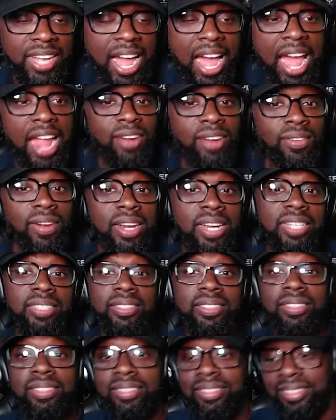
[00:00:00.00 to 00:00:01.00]
right, run
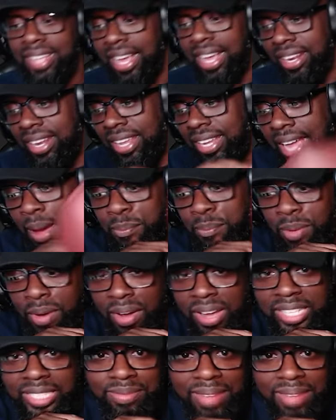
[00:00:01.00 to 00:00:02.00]
it. I love y'all boys,